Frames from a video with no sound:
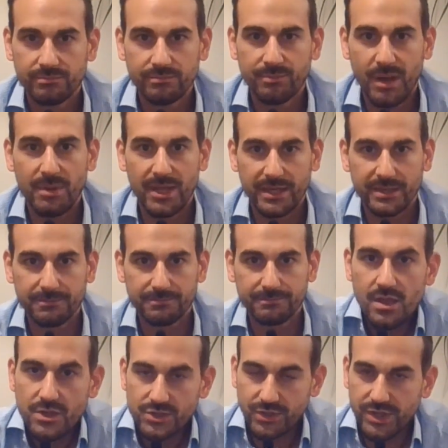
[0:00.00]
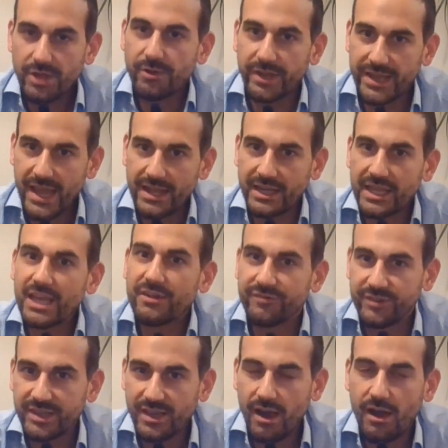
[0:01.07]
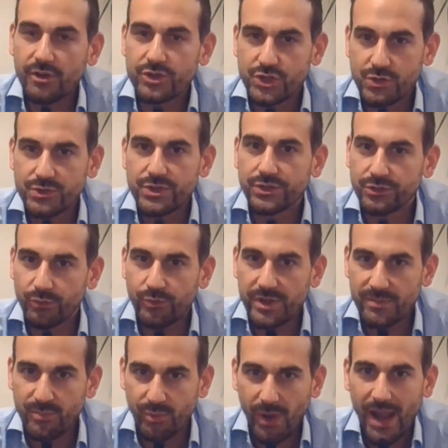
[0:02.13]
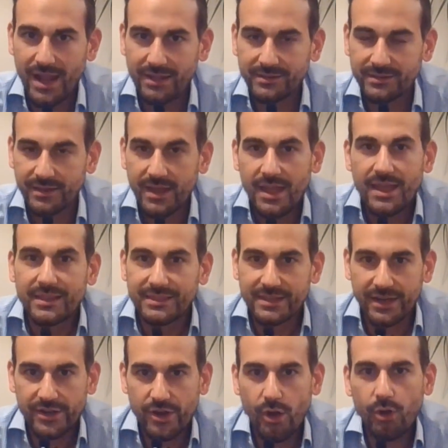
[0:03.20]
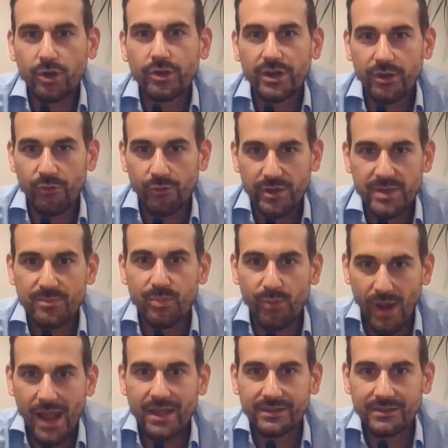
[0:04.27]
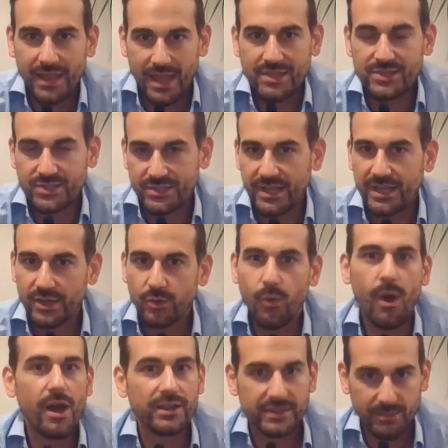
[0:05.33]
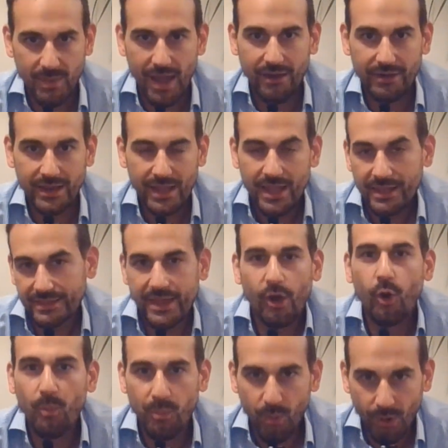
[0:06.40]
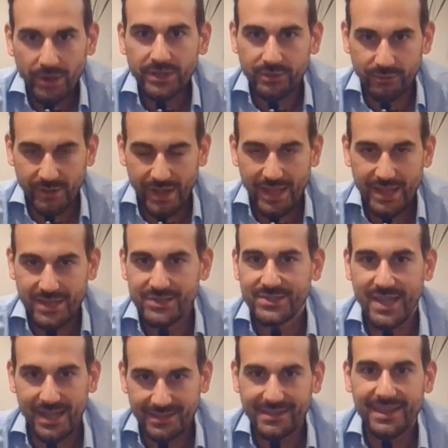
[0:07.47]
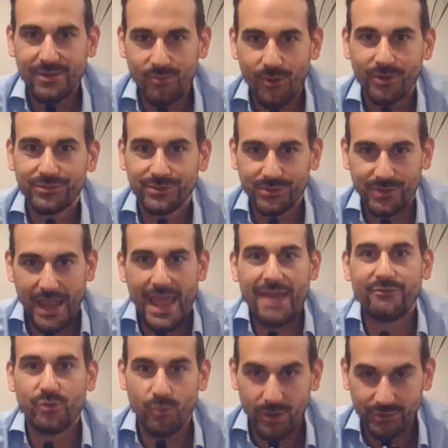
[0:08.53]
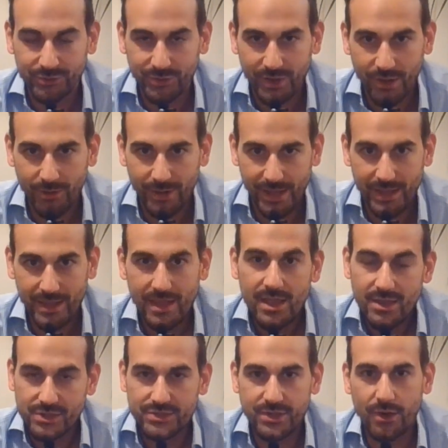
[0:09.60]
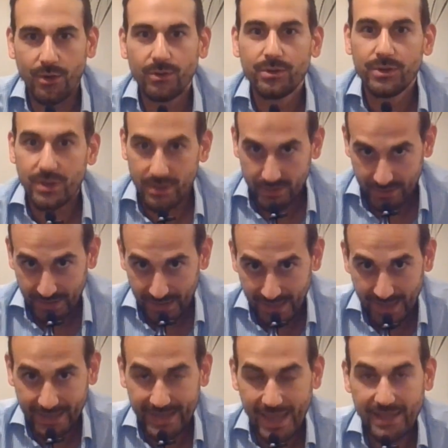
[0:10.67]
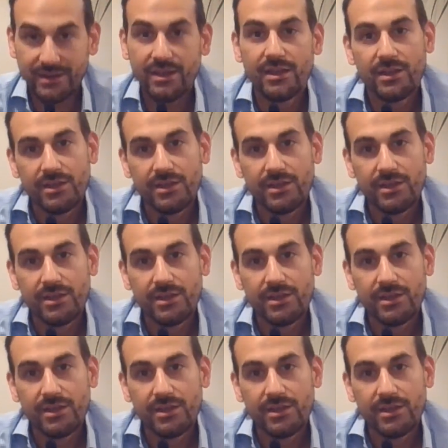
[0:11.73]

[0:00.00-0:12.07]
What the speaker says: public. So here again, if they are choosing to rebrand, they're not going to rebrand and stay quiet about it. The whole point of it is that they want everyone to know it. So again,